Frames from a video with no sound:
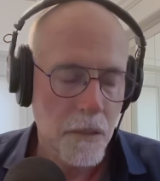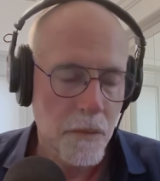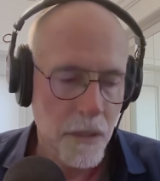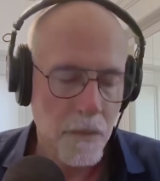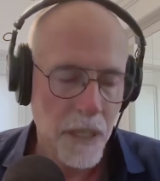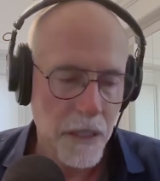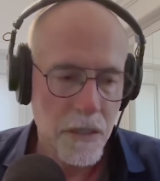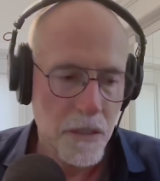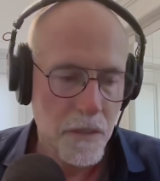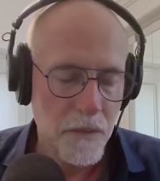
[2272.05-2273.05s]
with him
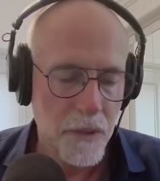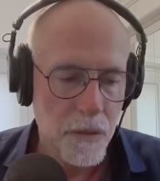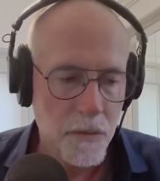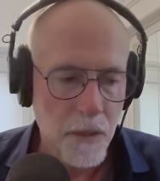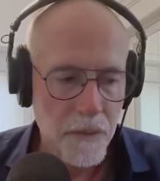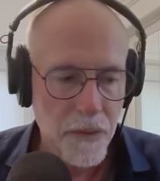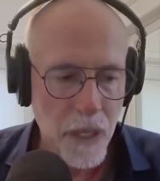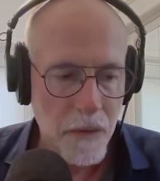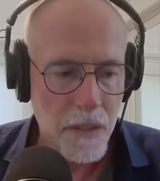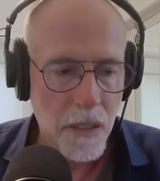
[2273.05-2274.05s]
actually just a
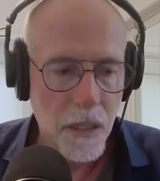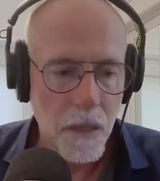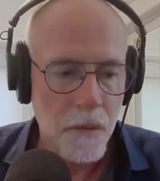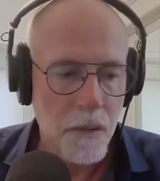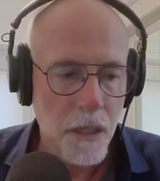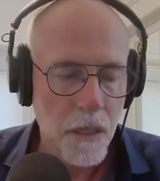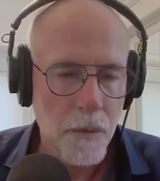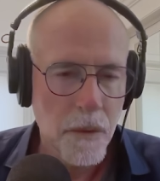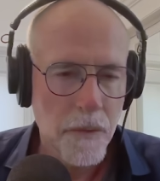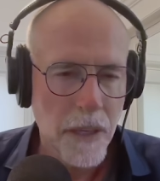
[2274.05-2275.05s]
few hours ago
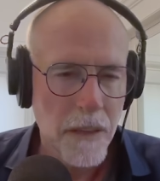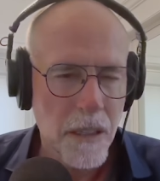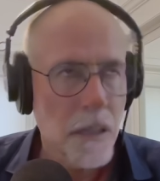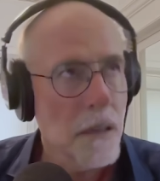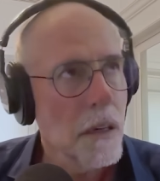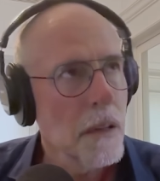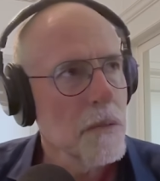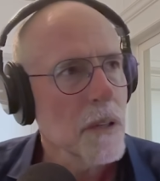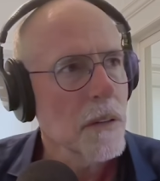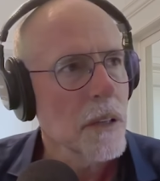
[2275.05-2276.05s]
at
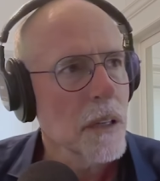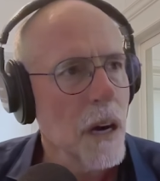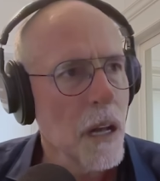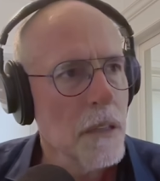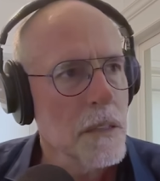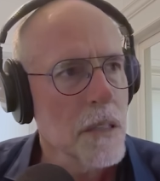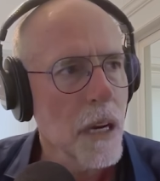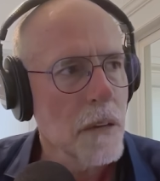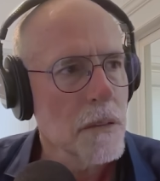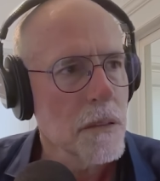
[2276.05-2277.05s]
the Collins
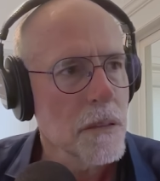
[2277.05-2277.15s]
House.